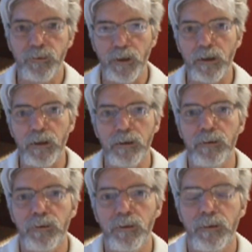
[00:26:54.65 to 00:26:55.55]

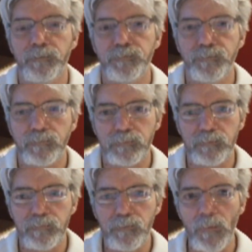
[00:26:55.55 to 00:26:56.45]
second
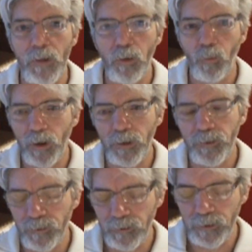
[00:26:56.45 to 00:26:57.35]

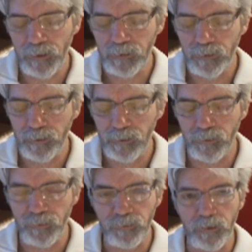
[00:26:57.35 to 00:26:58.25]
was the
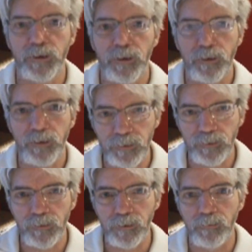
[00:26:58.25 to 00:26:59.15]
destruction of
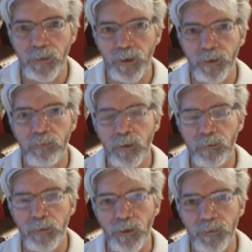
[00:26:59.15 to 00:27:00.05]
Jerusalem by the
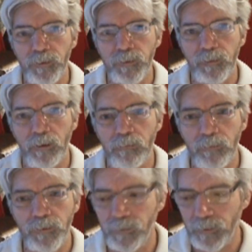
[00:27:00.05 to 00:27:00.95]
Romans. That
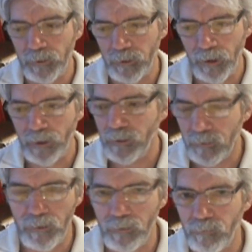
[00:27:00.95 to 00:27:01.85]
was the
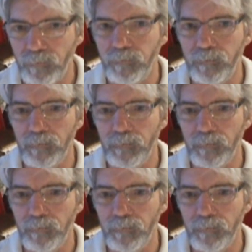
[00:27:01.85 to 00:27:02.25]
end of